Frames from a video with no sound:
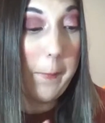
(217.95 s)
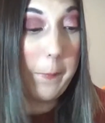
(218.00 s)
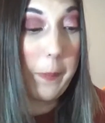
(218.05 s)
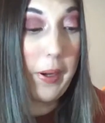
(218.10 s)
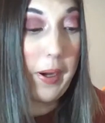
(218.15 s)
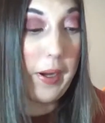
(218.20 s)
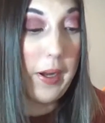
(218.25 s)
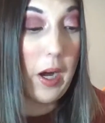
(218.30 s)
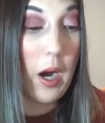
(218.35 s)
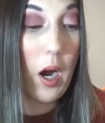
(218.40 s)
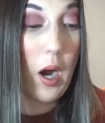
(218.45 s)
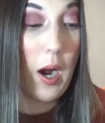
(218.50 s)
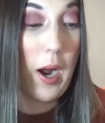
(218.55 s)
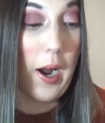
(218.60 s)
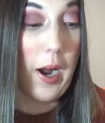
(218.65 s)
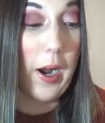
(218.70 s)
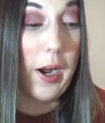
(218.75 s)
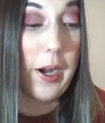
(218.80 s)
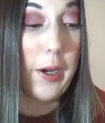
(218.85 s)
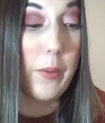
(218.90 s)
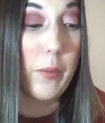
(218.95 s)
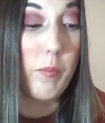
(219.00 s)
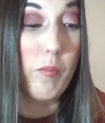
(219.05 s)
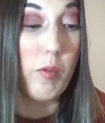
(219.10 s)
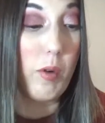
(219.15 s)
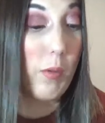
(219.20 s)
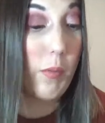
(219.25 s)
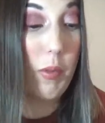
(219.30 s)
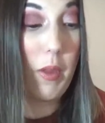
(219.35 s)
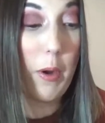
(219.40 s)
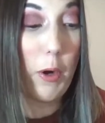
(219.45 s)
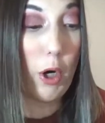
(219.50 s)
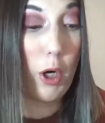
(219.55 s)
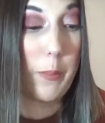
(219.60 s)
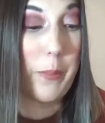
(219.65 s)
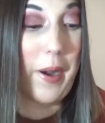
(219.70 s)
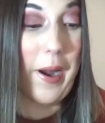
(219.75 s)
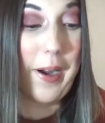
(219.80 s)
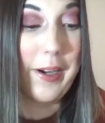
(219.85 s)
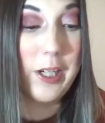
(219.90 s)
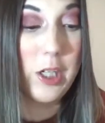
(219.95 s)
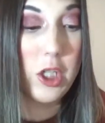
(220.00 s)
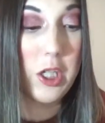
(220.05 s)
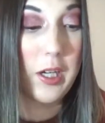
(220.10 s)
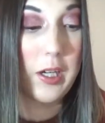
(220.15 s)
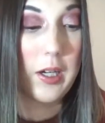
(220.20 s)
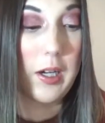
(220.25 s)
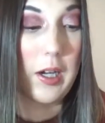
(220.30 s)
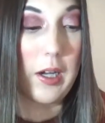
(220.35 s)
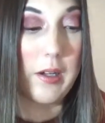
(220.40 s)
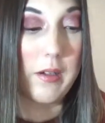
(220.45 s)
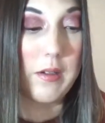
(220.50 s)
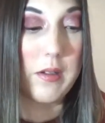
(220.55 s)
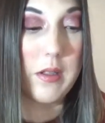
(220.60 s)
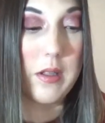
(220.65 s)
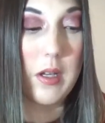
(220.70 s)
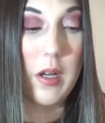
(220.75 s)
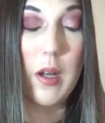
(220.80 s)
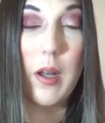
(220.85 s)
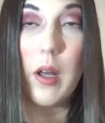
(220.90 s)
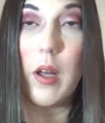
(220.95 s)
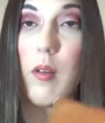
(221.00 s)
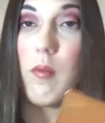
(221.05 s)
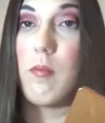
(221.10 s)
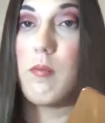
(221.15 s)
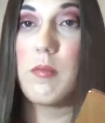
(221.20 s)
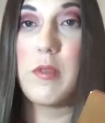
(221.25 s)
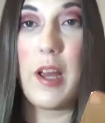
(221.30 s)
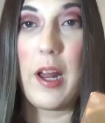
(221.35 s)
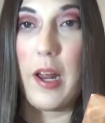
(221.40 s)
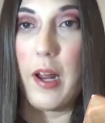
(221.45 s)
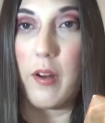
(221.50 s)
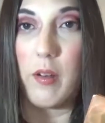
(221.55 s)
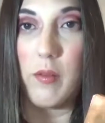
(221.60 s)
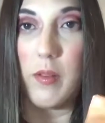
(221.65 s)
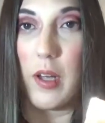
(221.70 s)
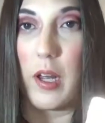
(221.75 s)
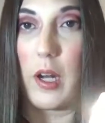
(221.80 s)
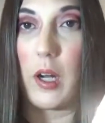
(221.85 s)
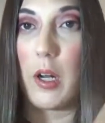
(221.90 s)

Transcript: But her packaging is 10 out of 10.